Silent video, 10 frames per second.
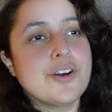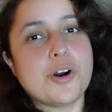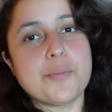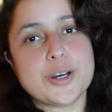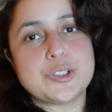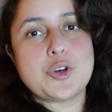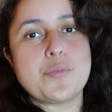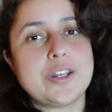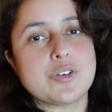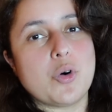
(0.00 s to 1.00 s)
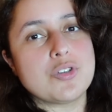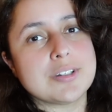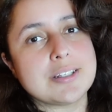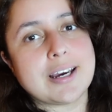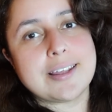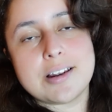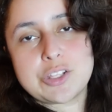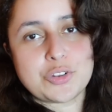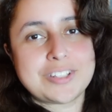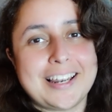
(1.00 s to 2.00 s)
from my two main courses and the
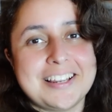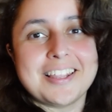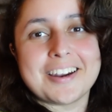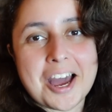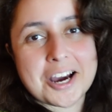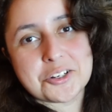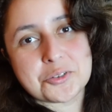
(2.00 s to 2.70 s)
little salad that I had as